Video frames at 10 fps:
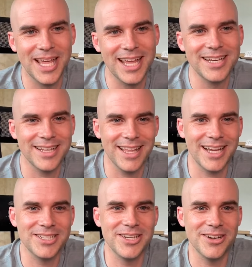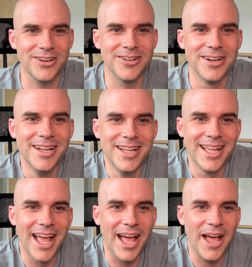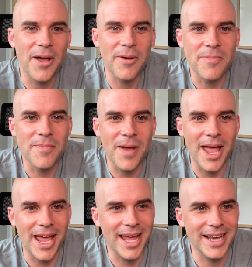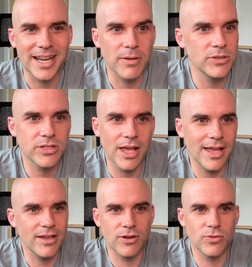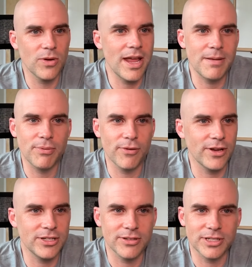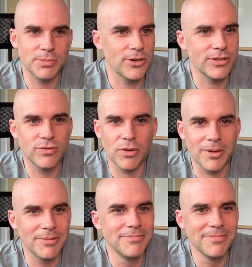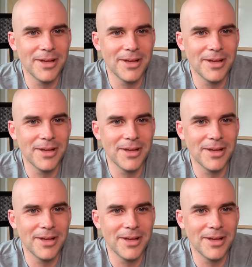tendon last year, and it was like a great professional experience for me.